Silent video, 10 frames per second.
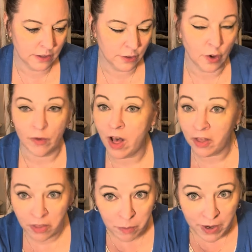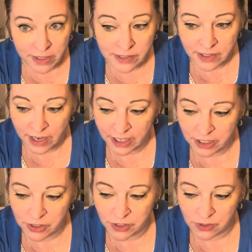So of all the bars that I
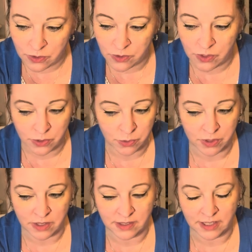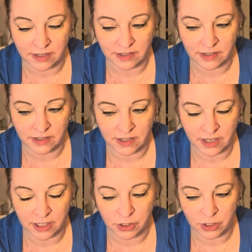could choose, those were the six that
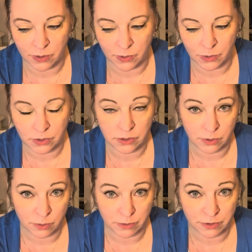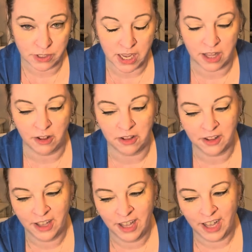I chose. Two were for Dale
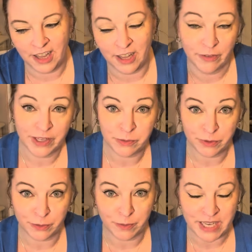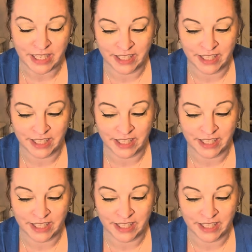and then the rest were for me.